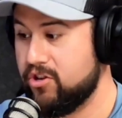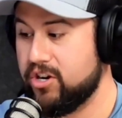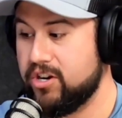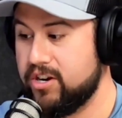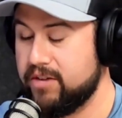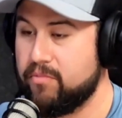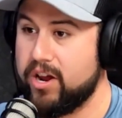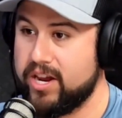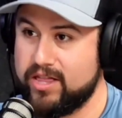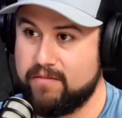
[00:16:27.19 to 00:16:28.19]
you're going to like
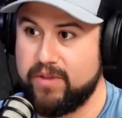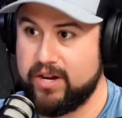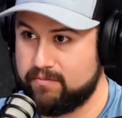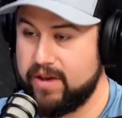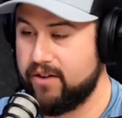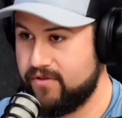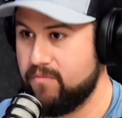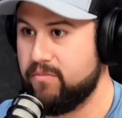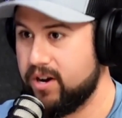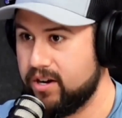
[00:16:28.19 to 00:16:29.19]
probably get the best bang
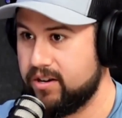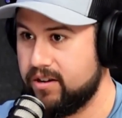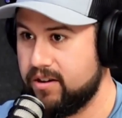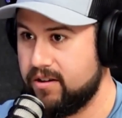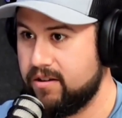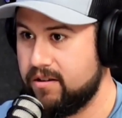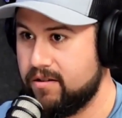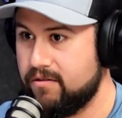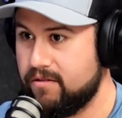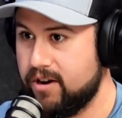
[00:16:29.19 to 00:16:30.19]
for your buck.
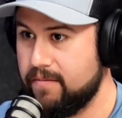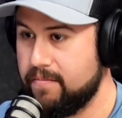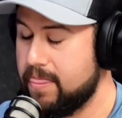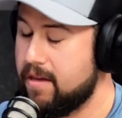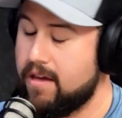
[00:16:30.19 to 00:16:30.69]
Mm. Right.